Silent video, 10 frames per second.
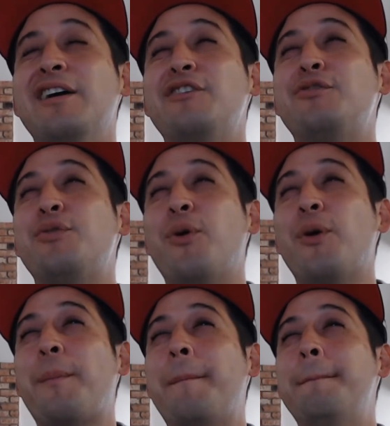
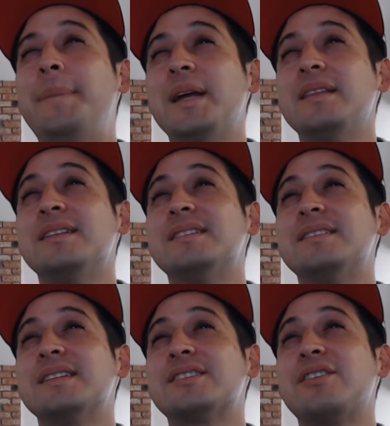
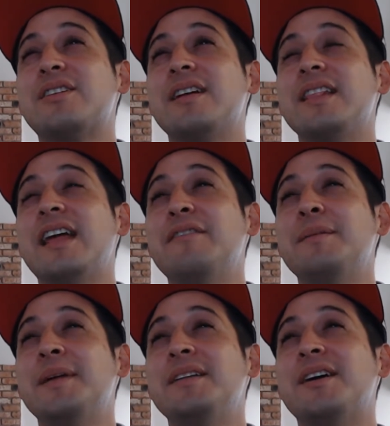
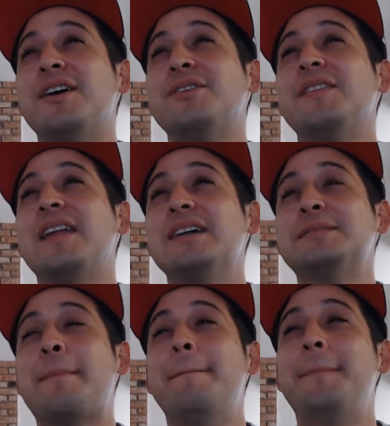
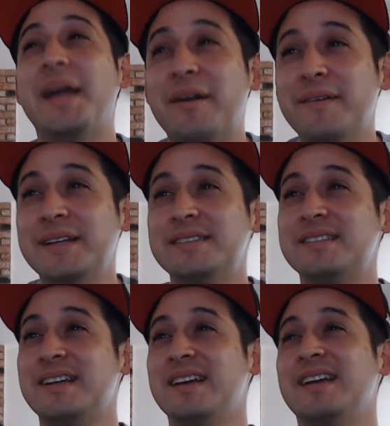4,611,100,000 berries.
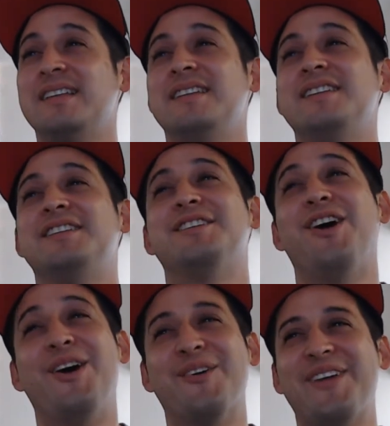This is
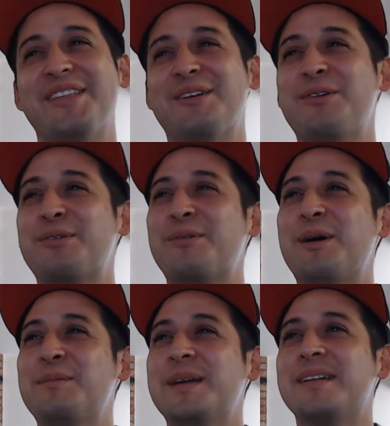all rather
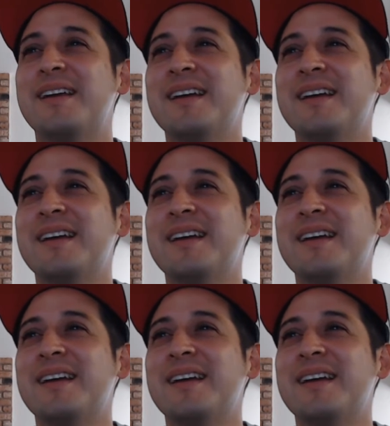overwhelming.